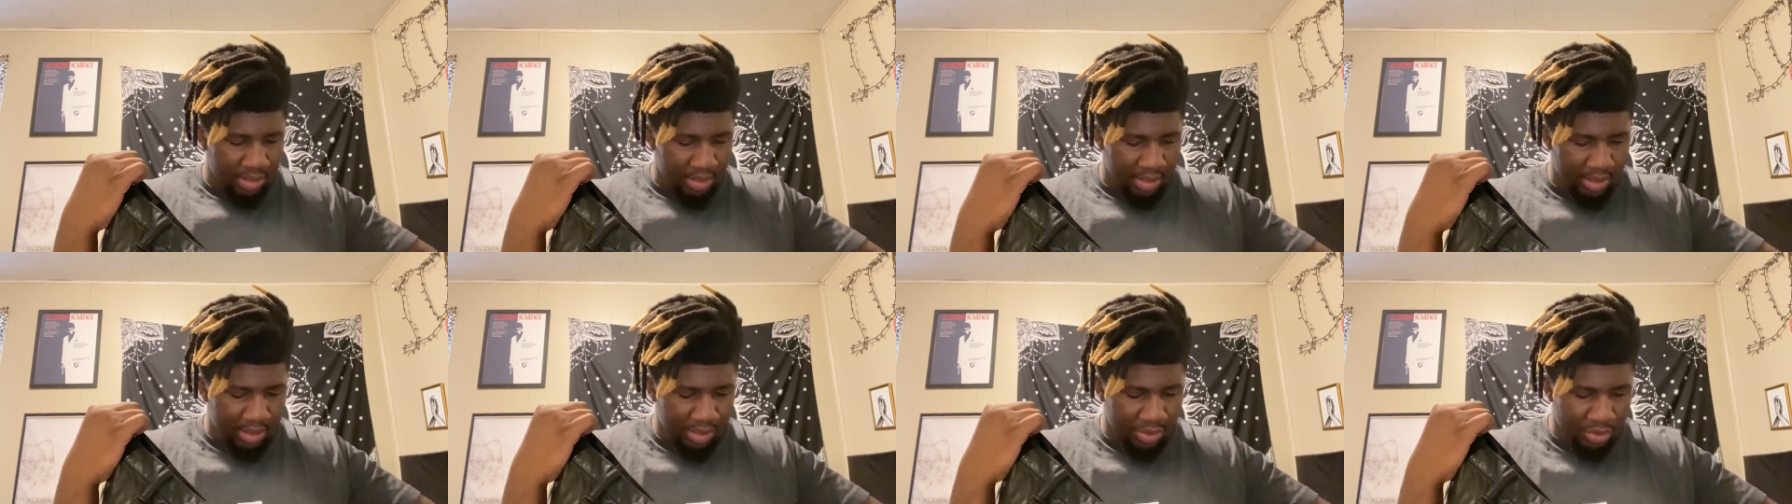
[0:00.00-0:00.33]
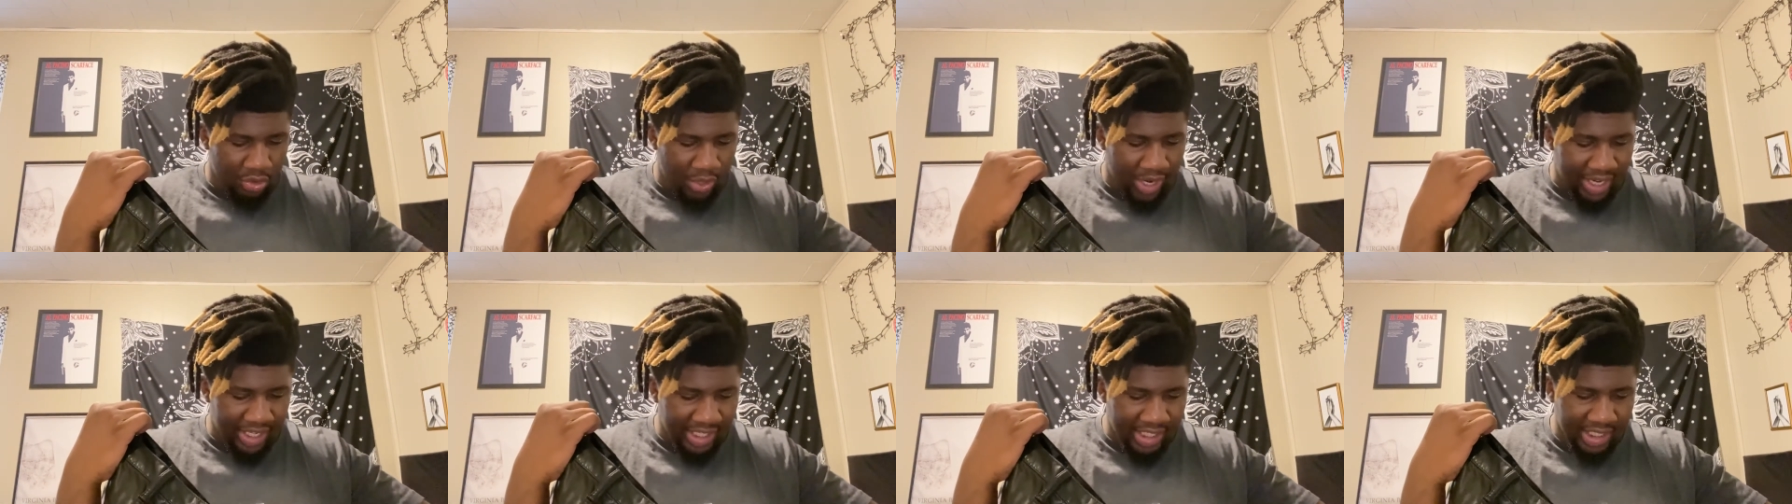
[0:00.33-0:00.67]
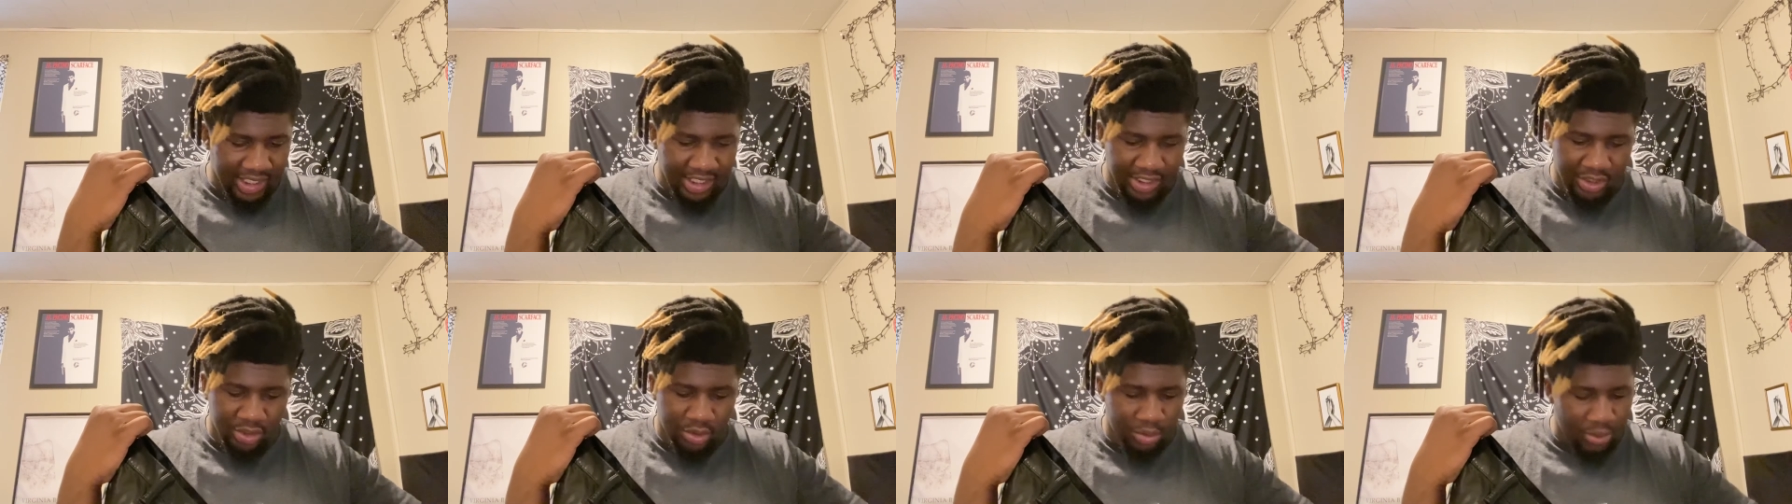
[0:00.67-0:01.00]
Dry
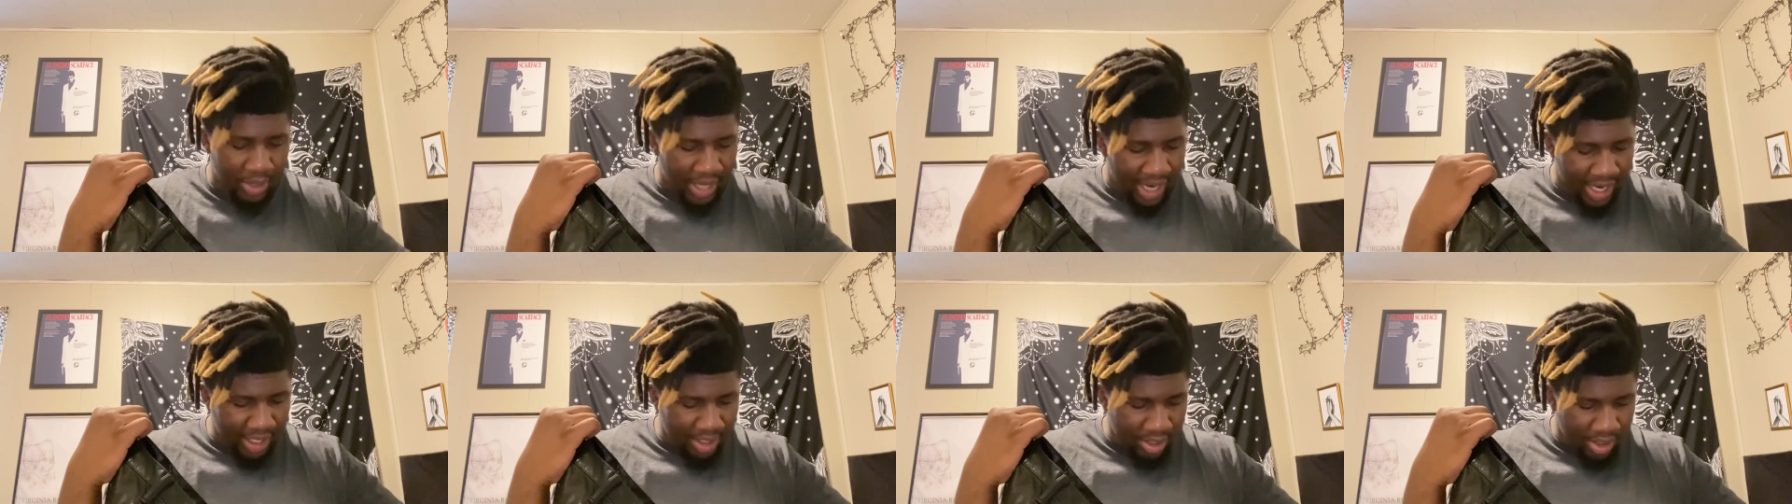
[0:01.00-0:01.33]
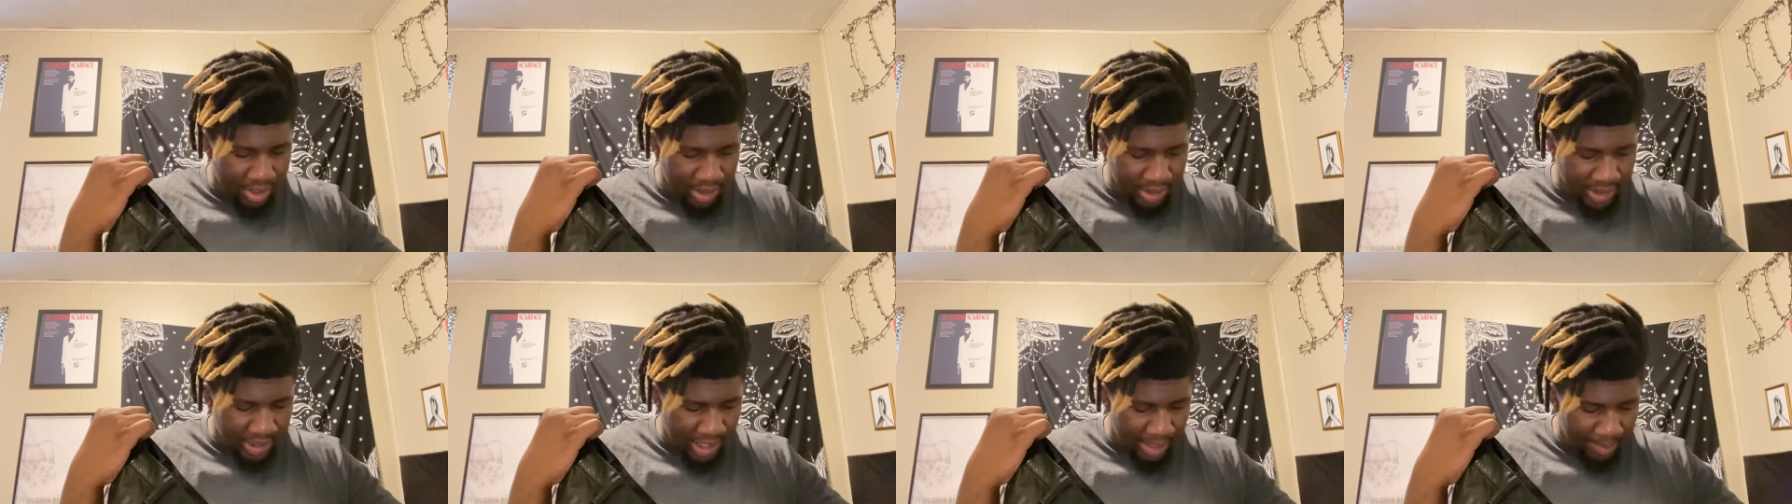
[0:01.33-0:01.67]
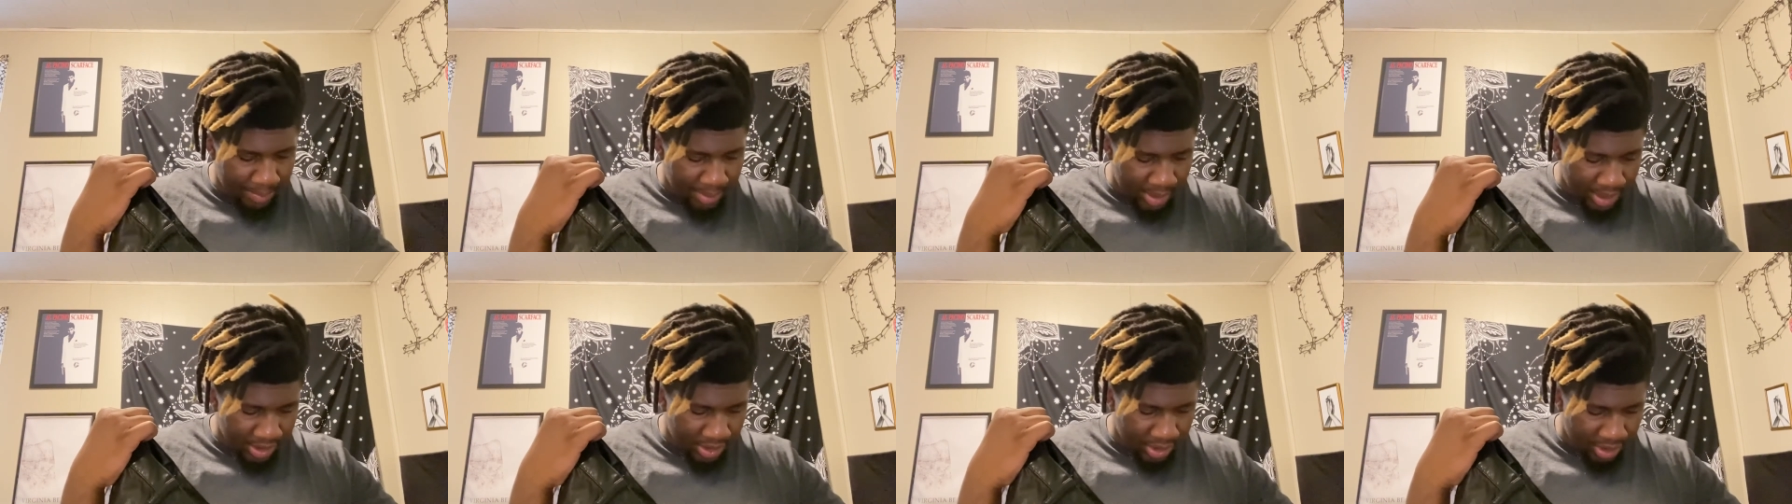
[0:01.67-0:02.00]
cleaners do not cost that
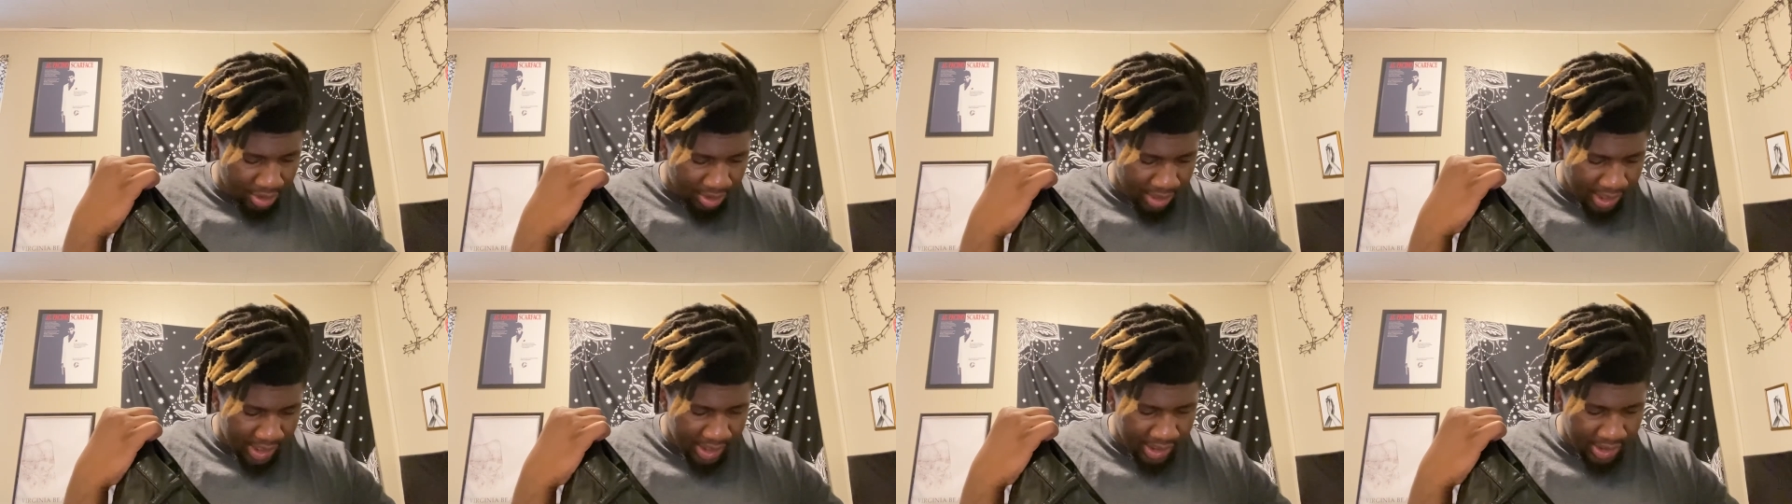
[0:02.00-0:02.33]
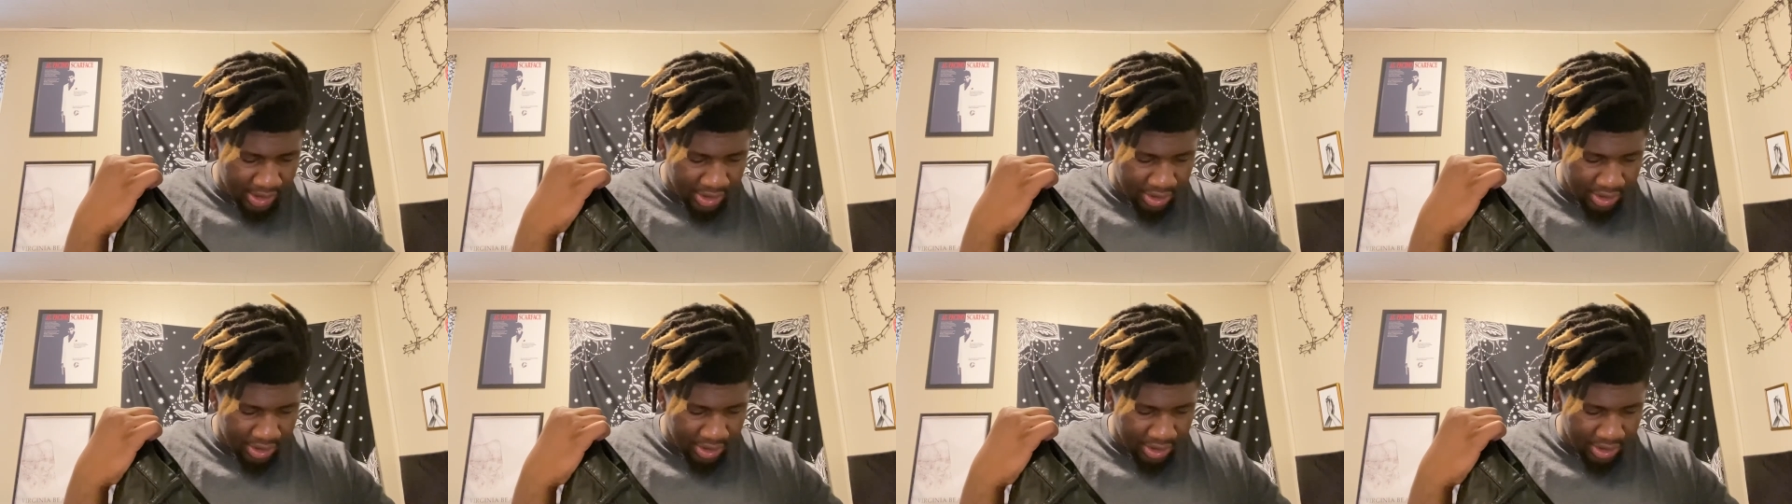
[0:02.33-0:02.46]
much, all right?